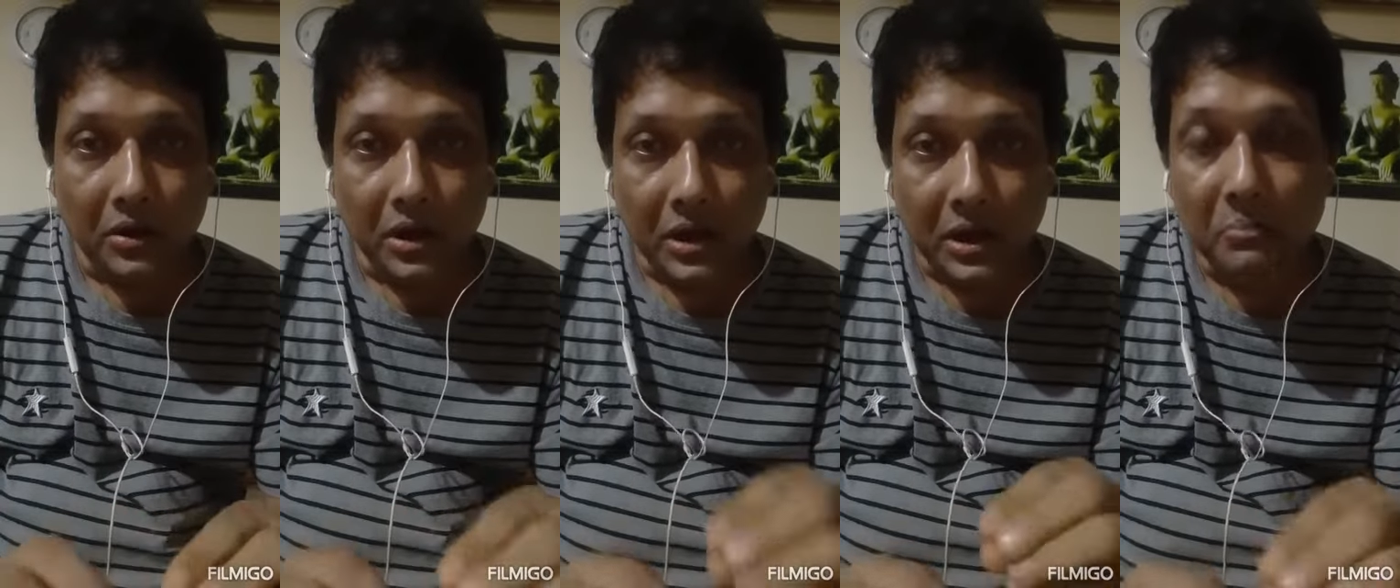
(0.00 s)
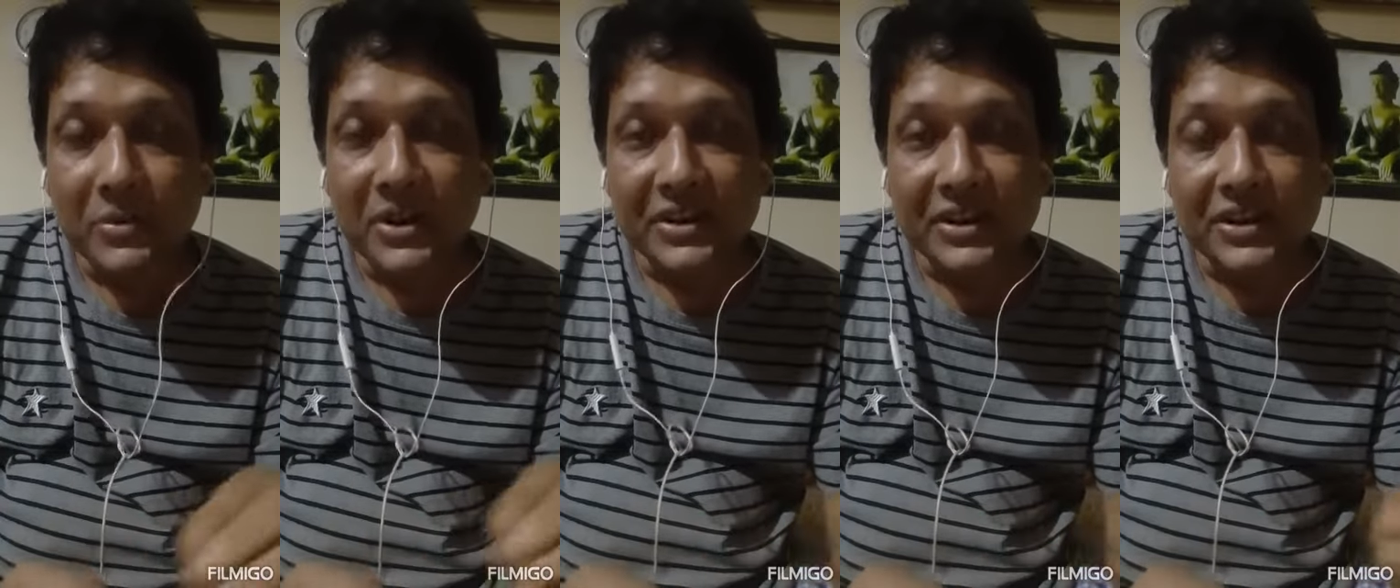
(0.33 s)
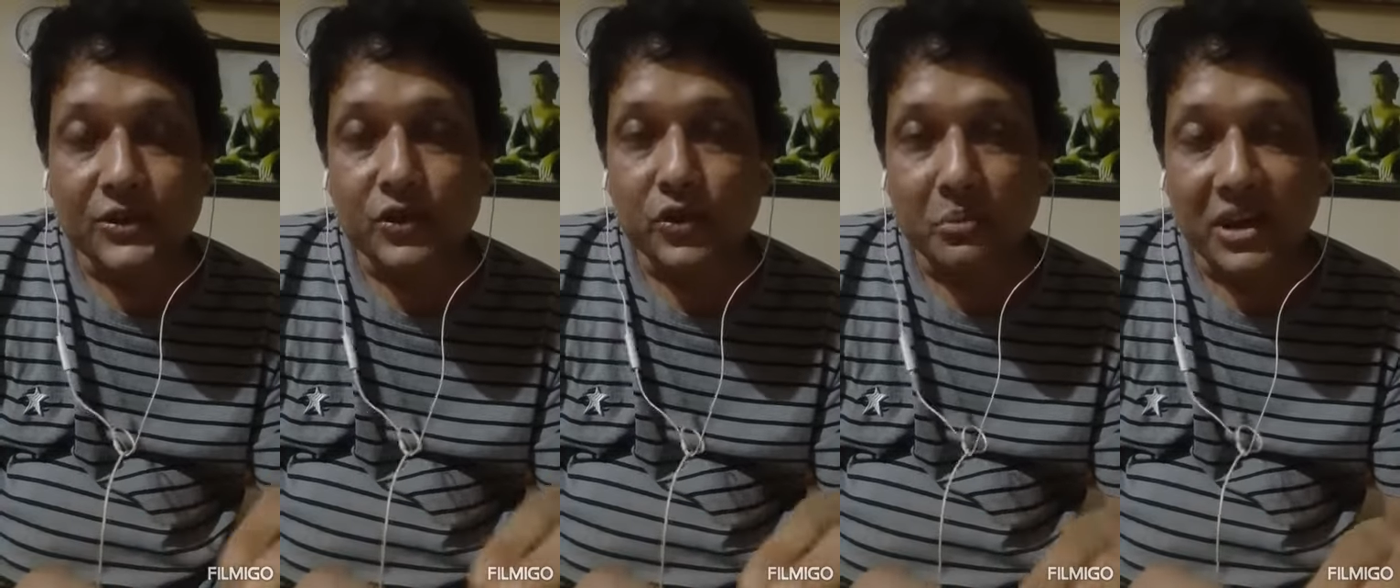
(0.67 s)
complete
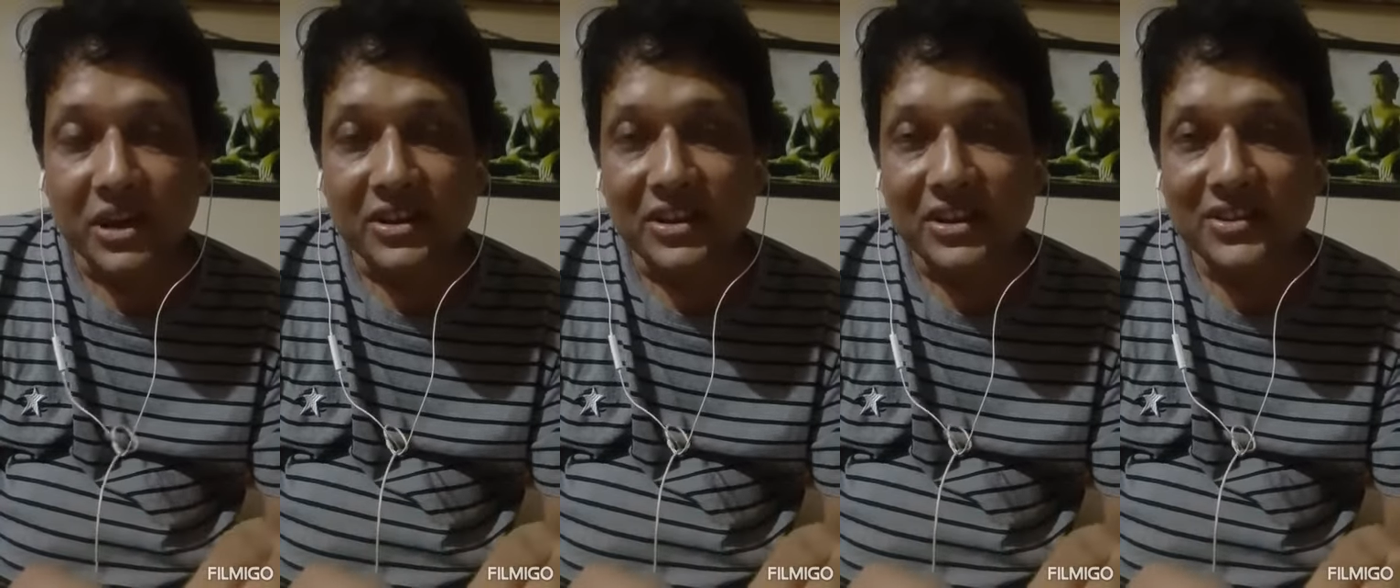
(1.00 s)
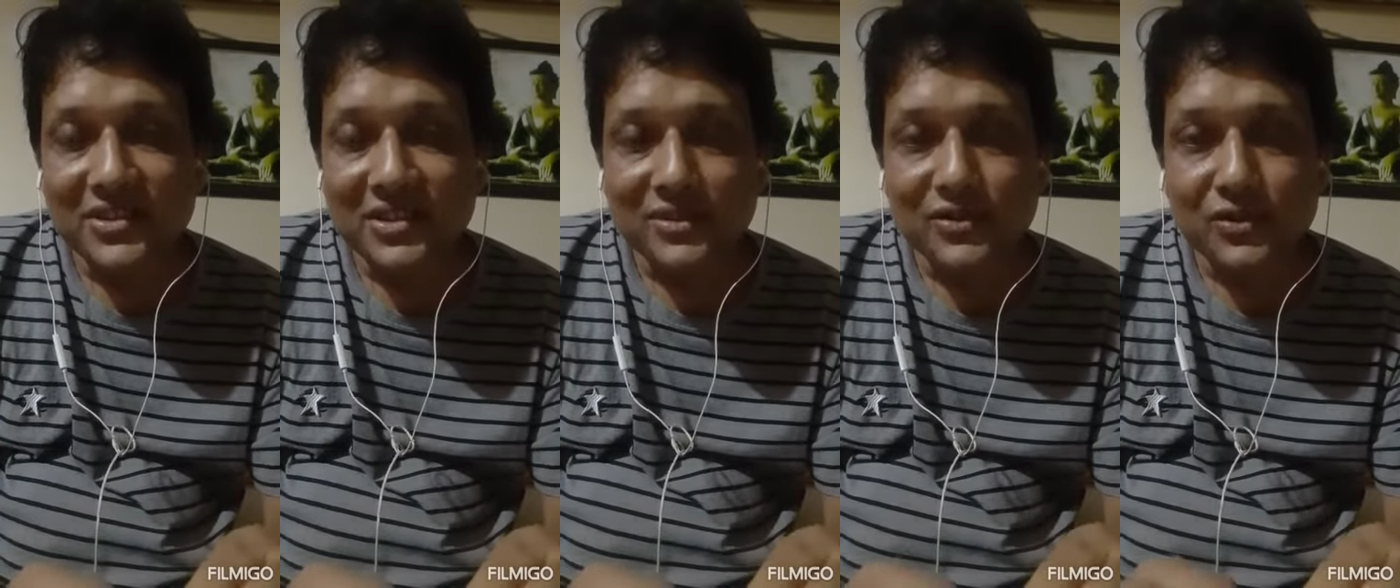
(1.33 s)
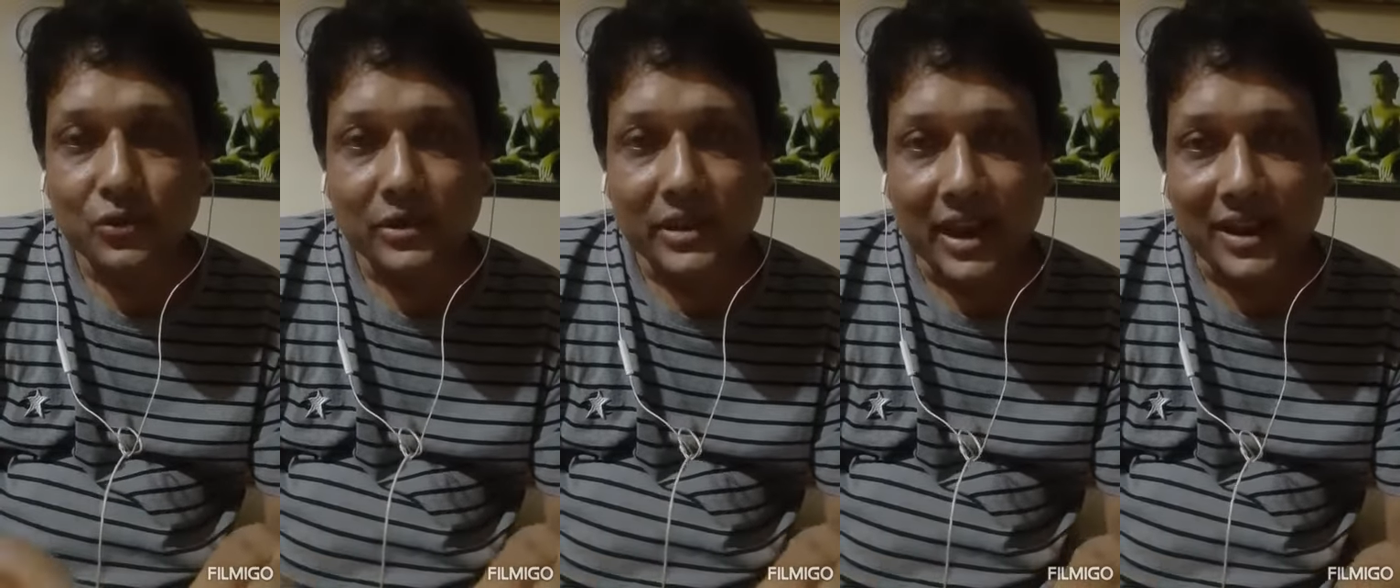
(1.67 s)
instrumentation
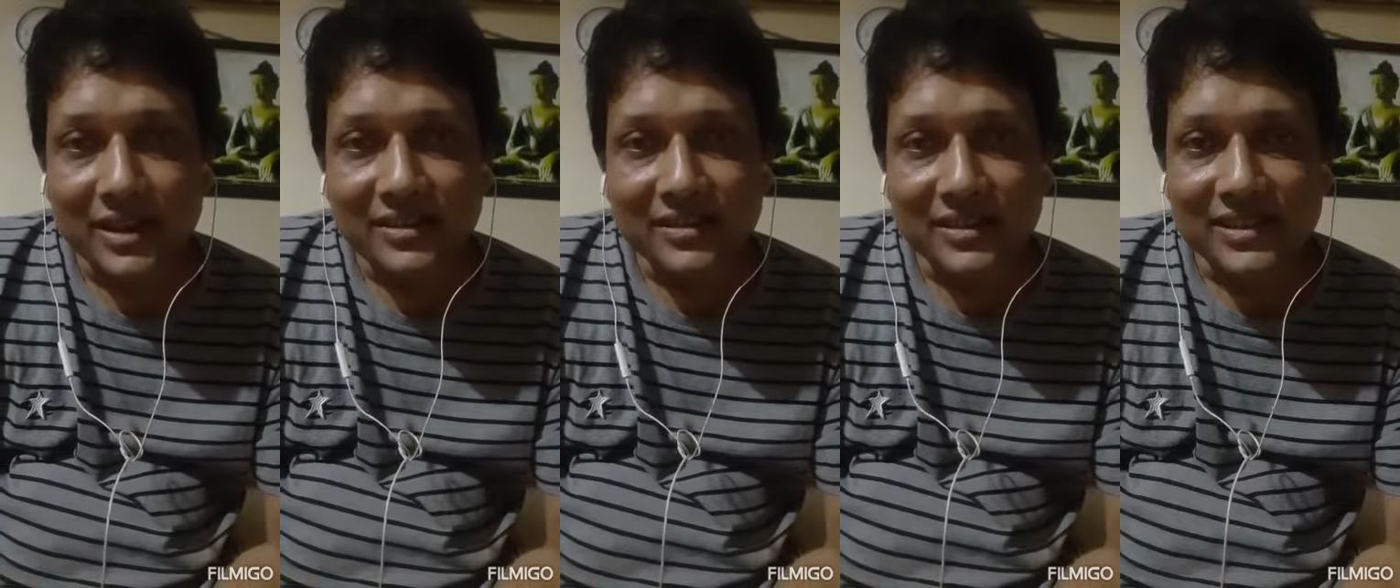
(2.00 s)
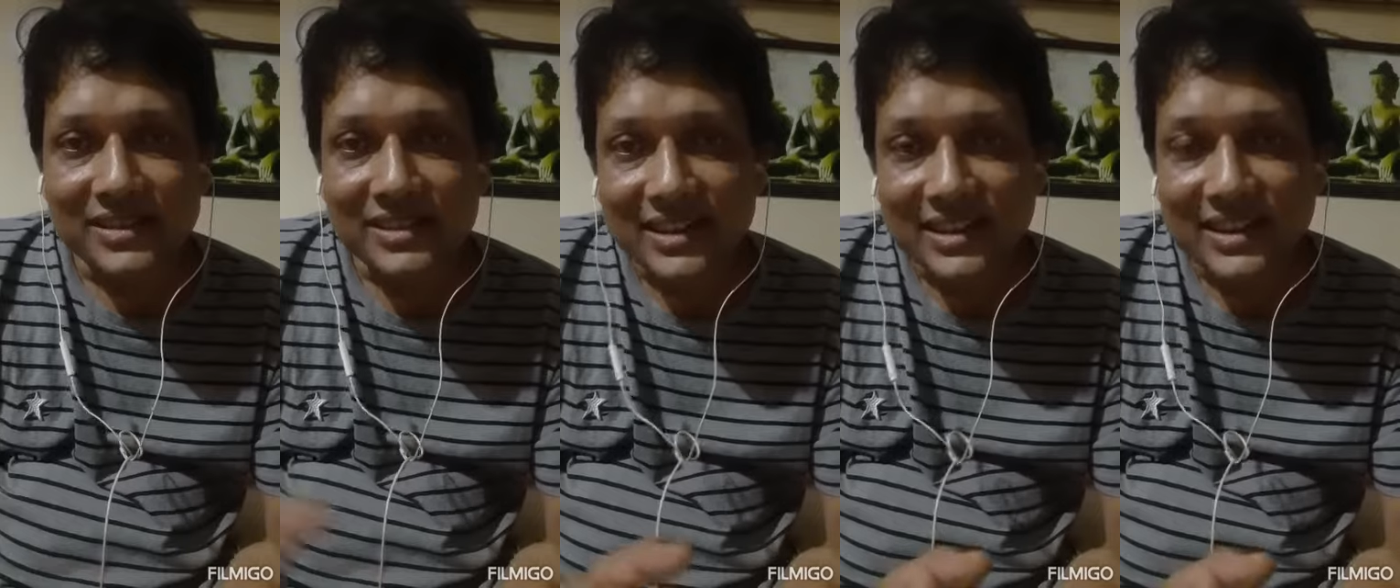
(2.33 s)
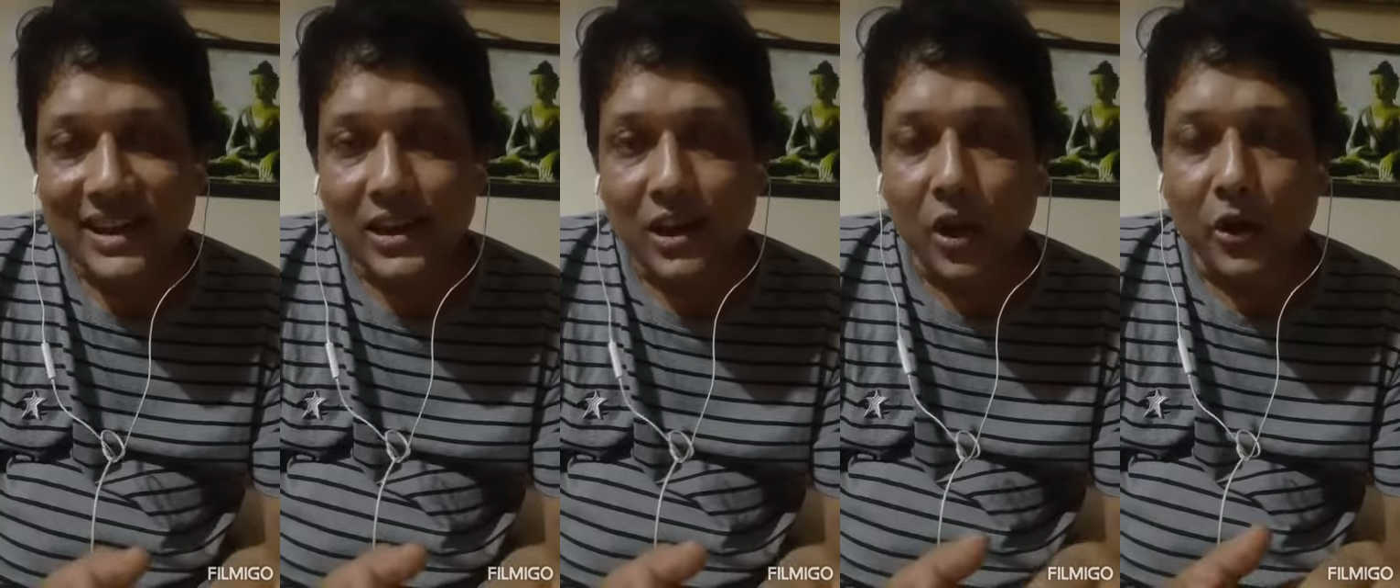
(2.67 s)
so that the
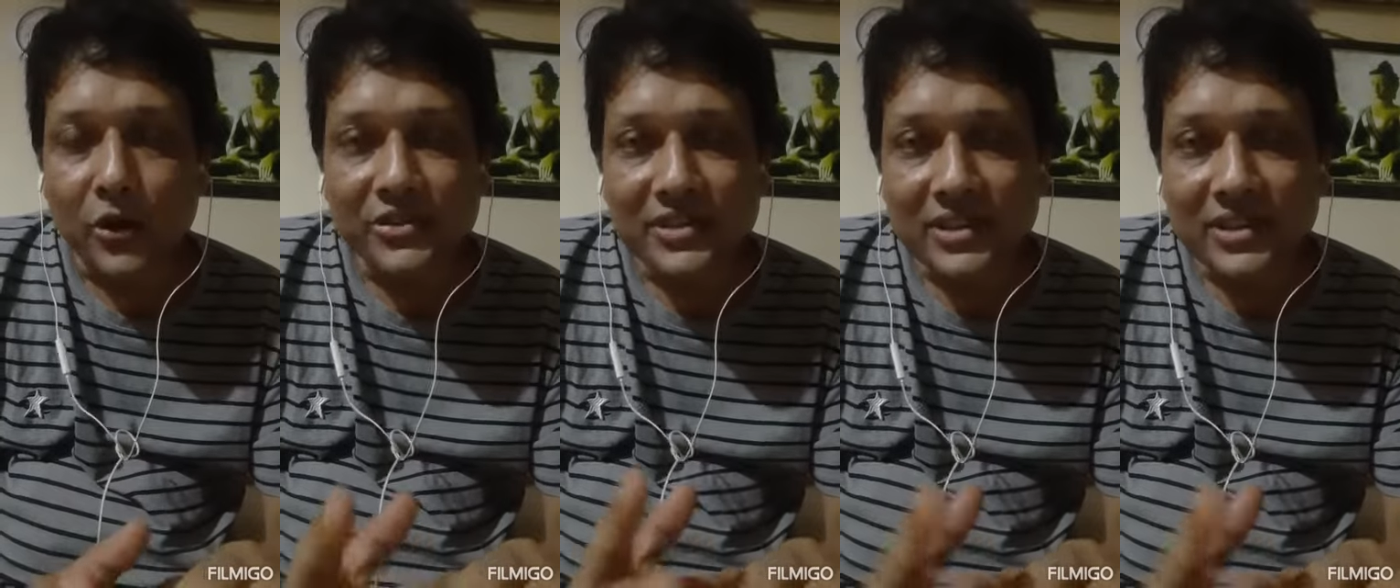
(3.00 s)
signal loss,